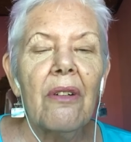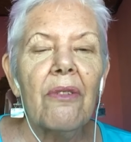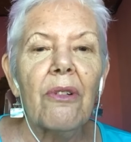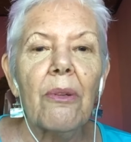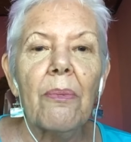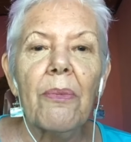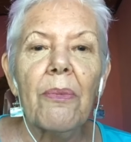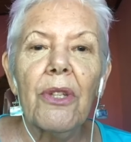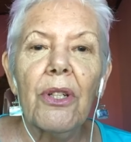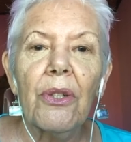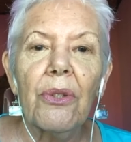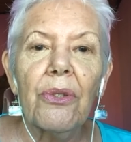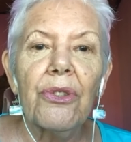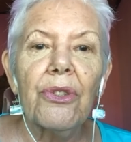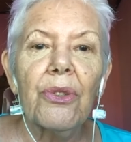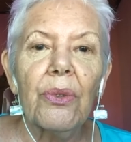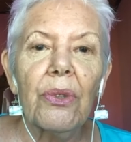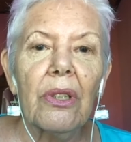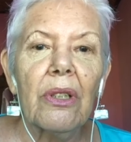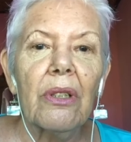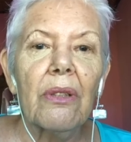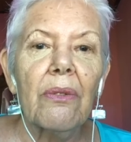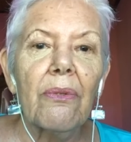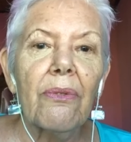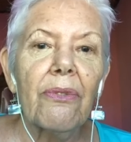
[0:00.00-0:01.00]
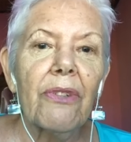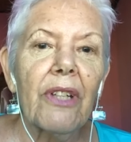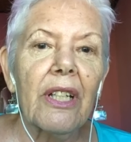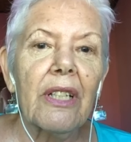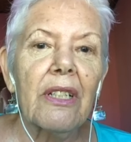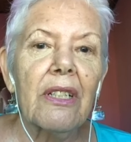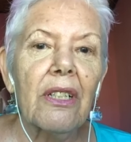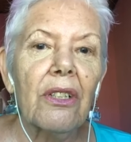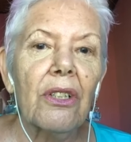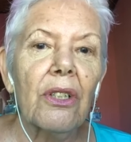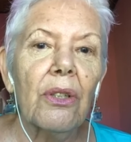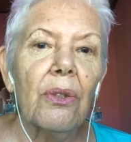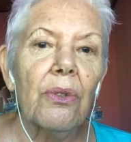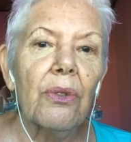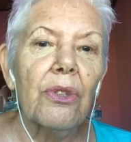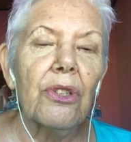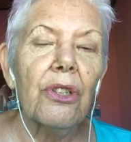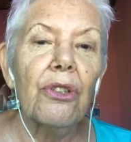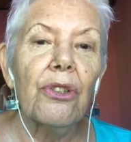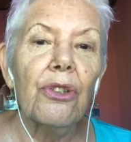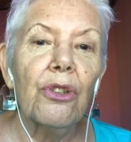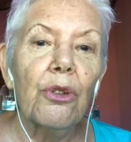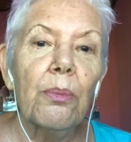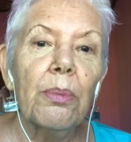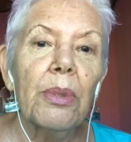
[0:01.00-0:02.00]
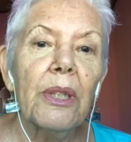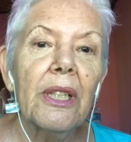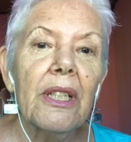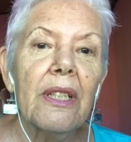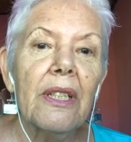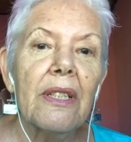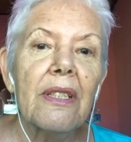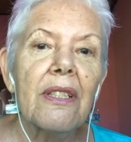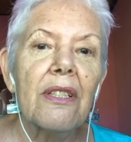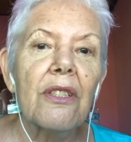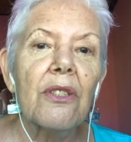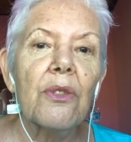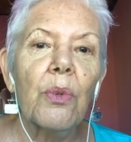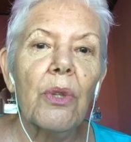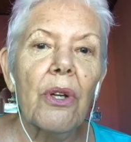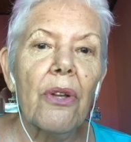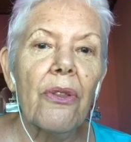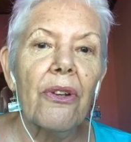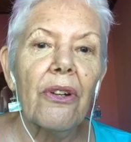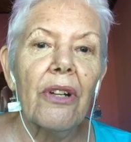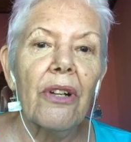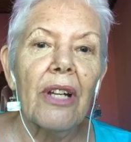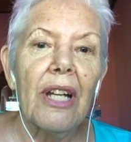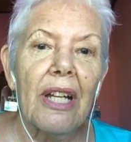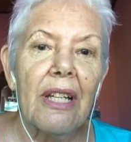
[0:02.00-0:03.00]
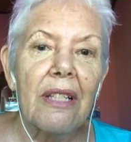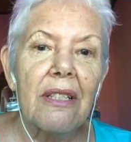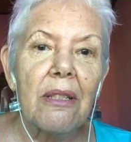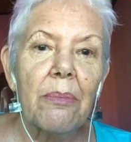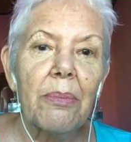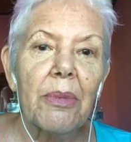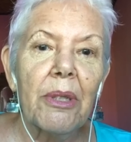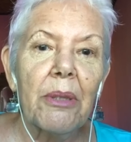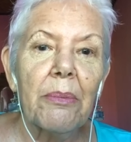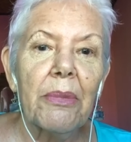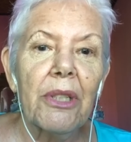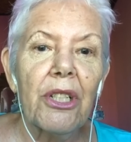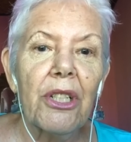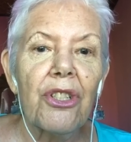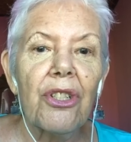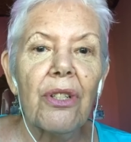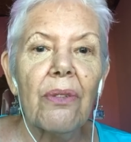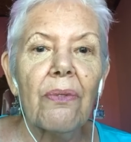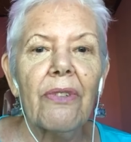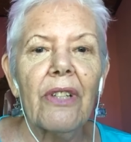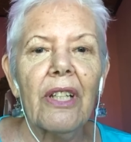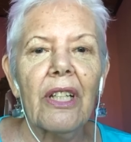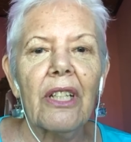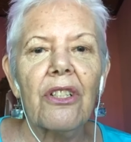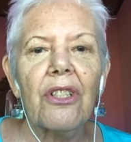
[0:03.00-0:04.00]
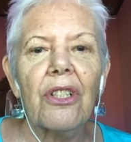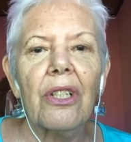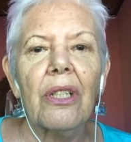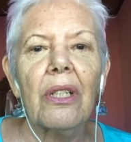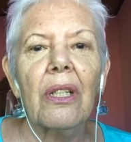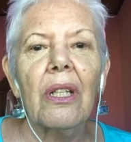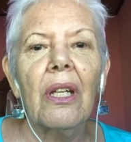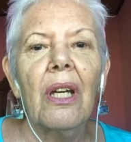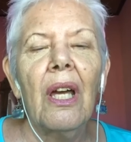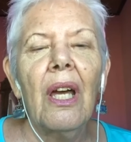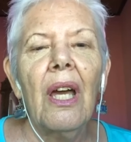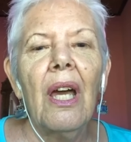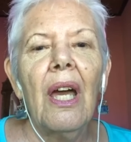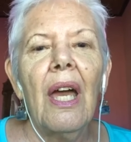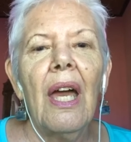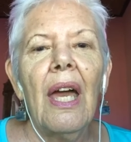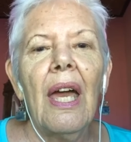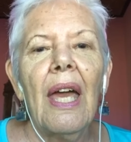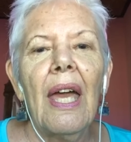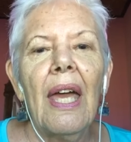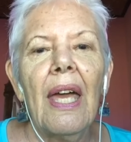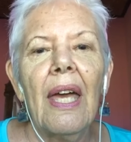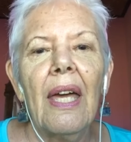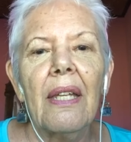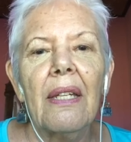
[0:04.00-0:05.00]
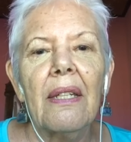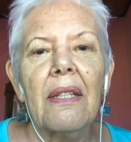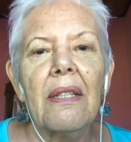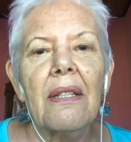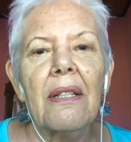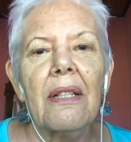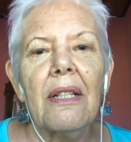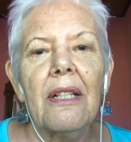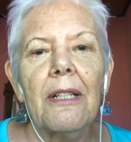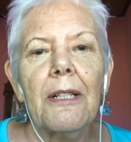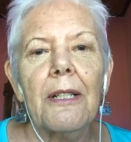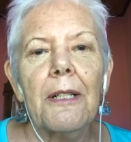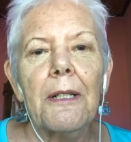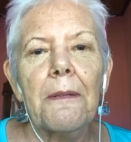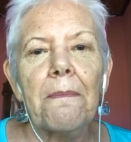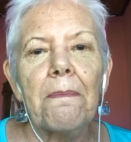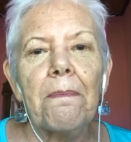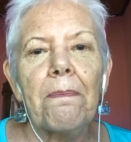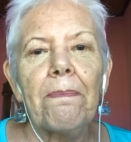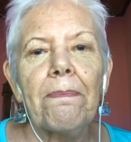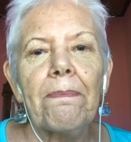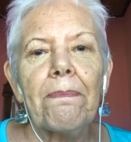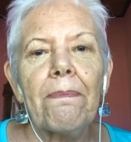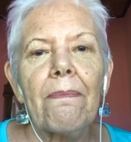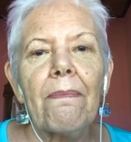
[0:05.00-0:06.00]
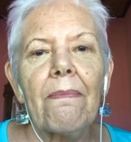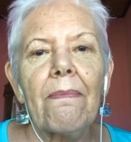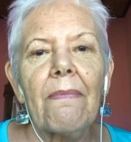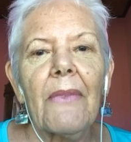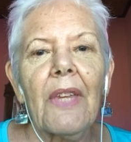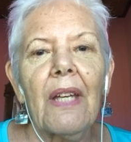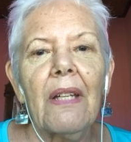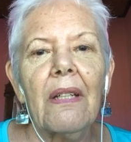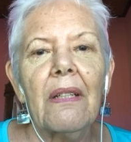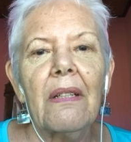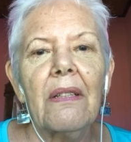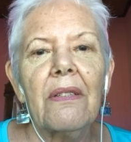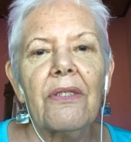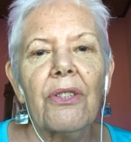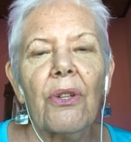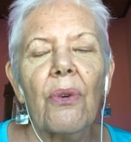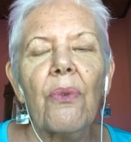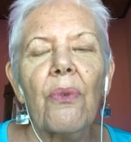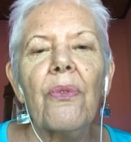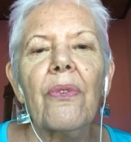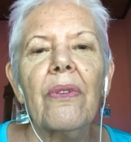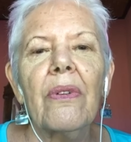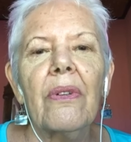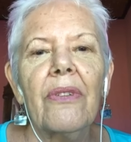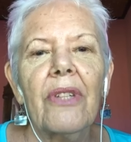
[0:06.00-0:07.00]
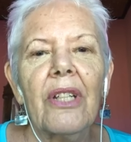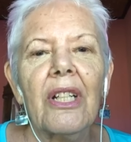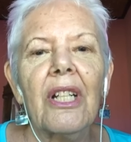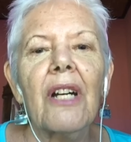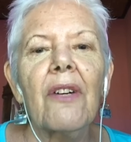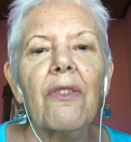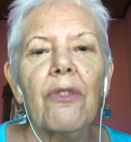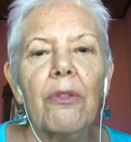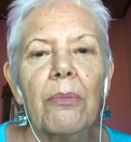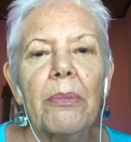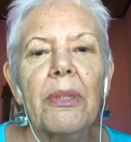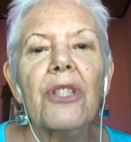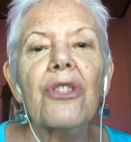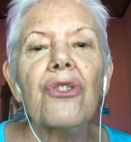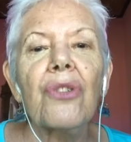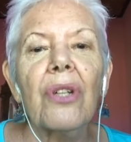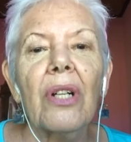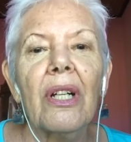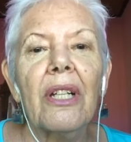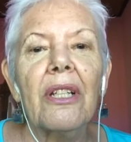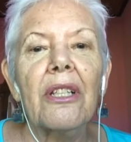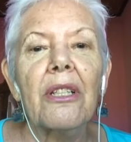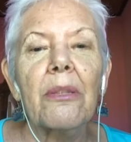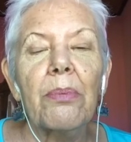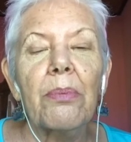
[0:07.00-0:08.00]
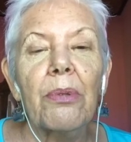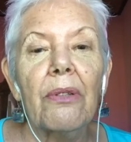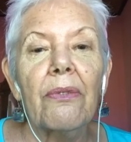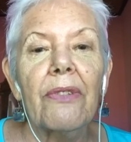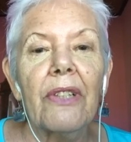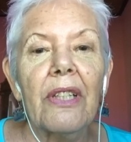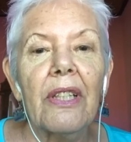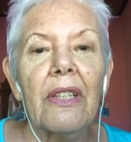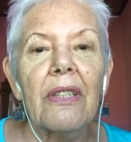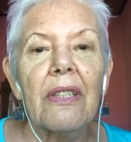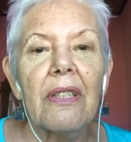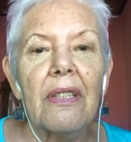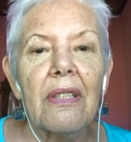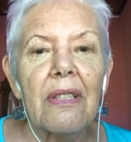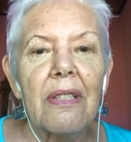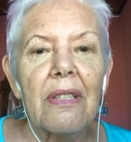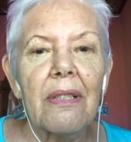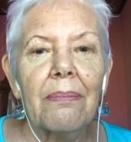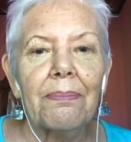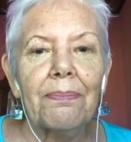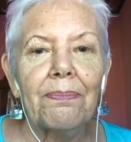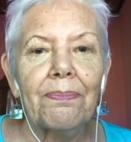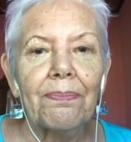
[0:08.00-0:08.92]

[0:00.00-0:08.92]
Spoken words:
From those who are infected go to new places where there hasn't been much infection. And so the government's trying to prevent this.